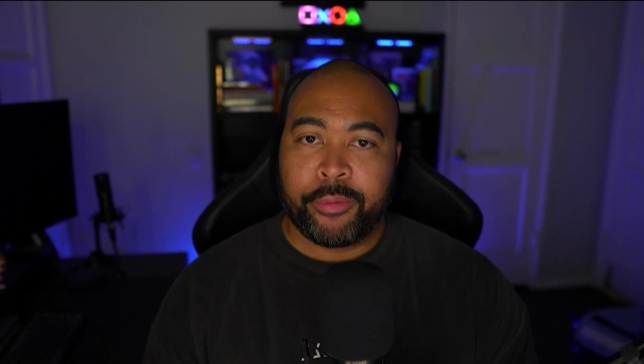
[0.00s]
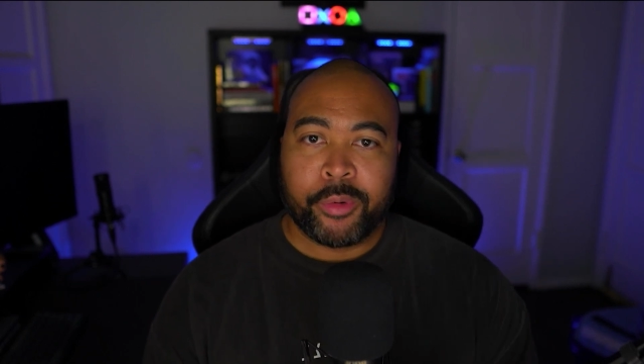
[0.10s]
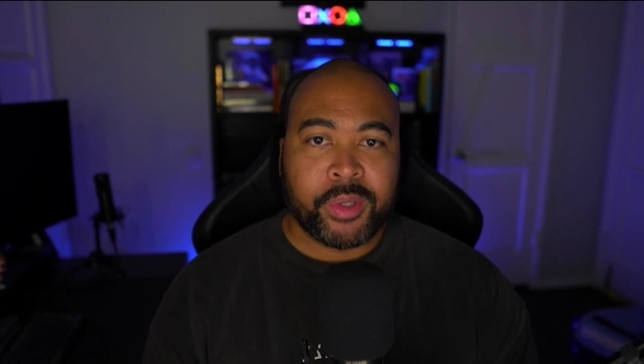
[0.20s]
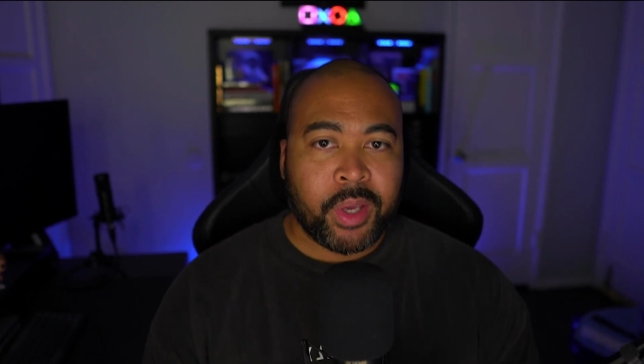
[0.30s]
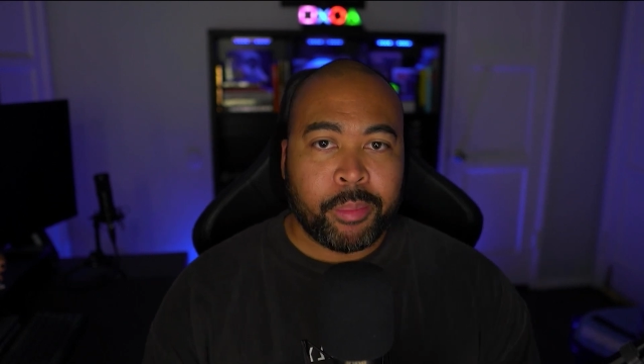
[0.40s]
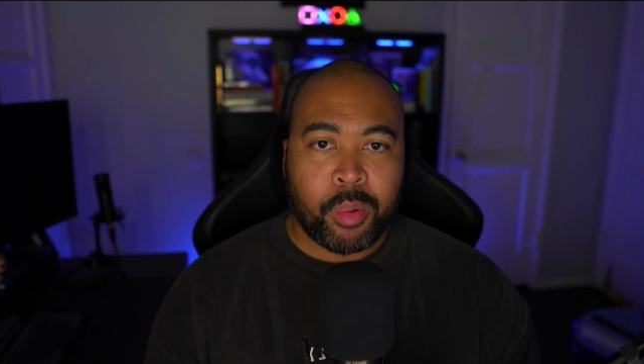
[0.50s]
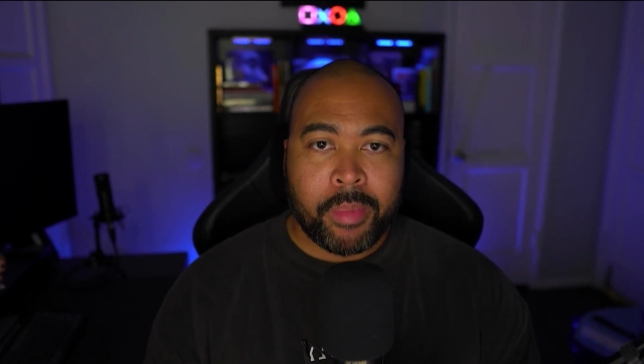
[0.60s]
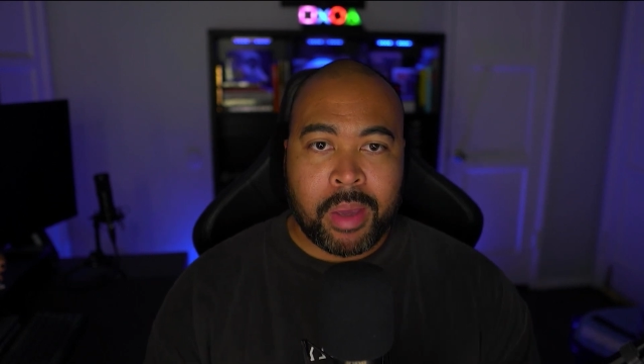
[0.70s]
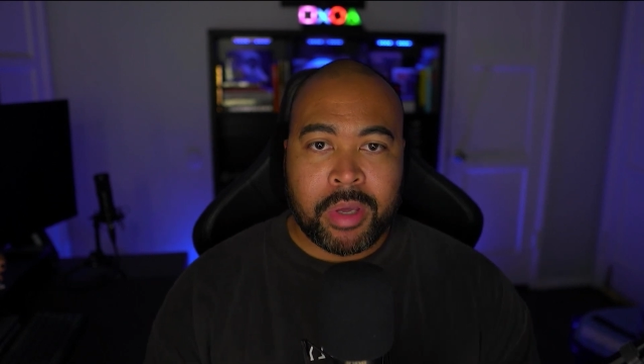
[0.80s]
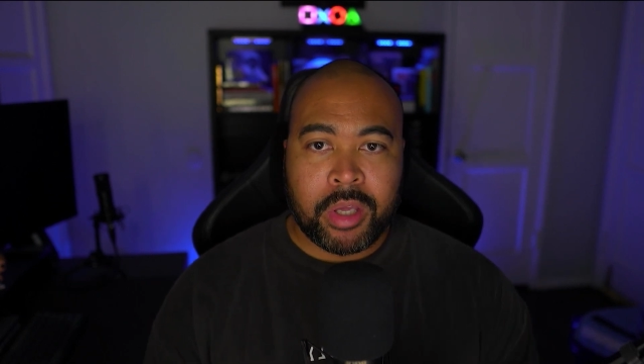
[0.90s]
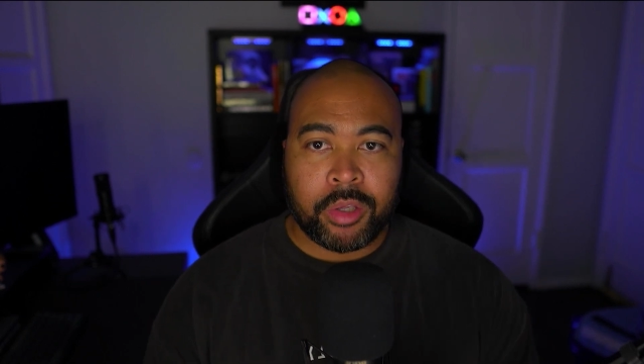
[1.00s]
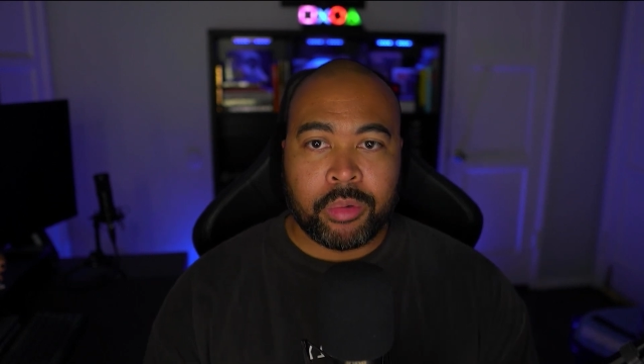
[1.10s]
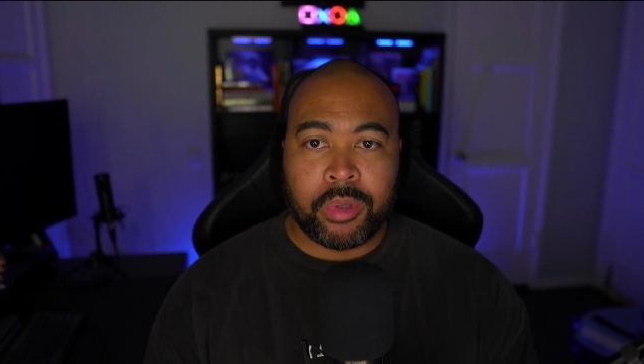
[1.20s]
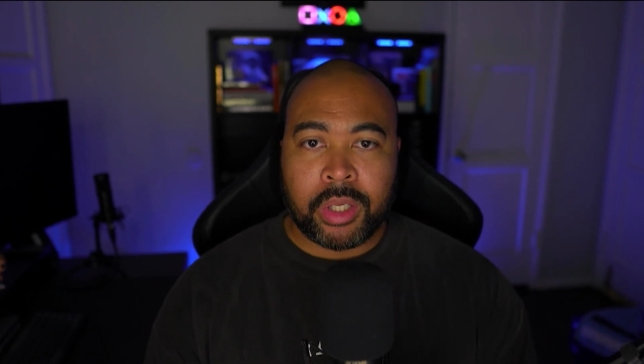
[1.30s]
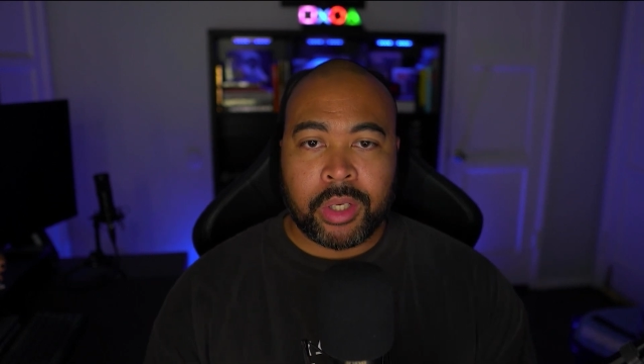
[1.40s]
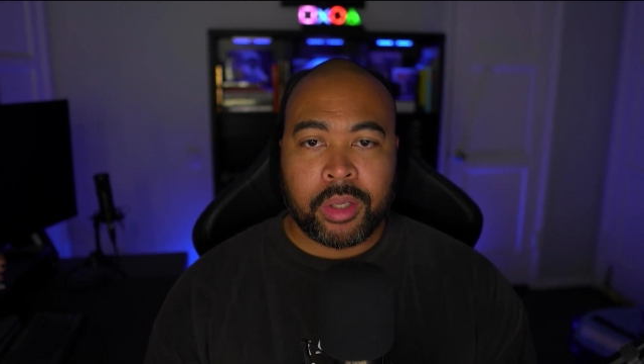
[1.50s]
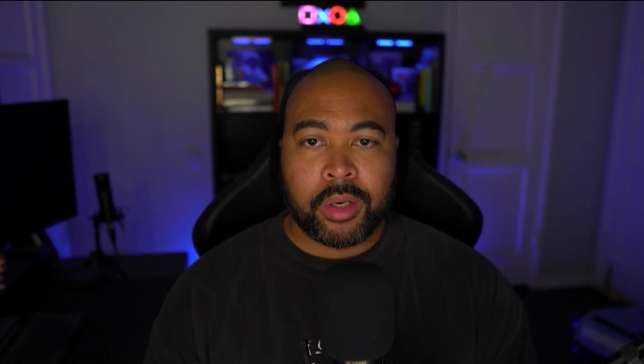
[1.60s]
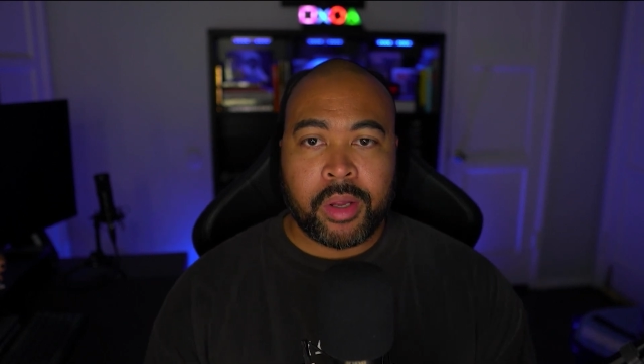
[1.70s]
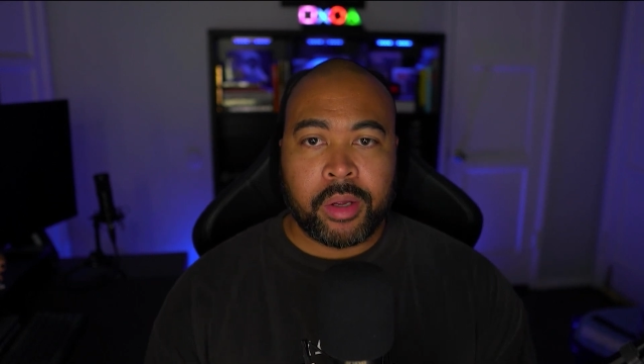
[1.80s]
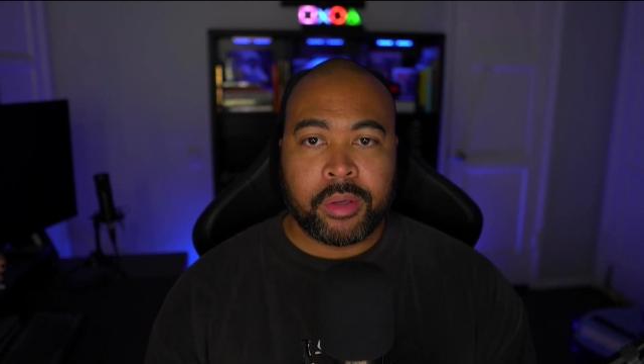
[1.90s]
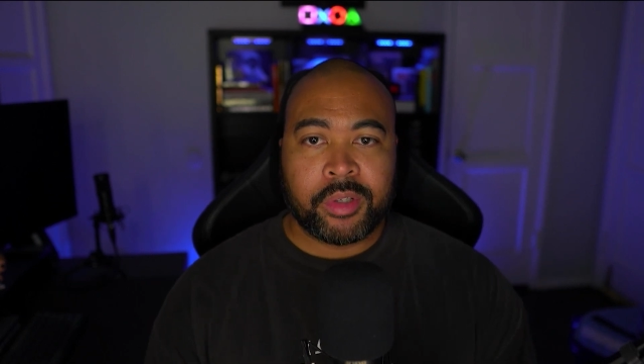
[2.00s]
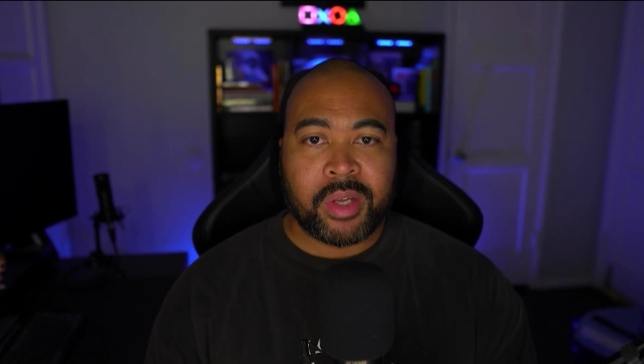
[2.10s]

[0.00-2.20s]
For example, maybe you needed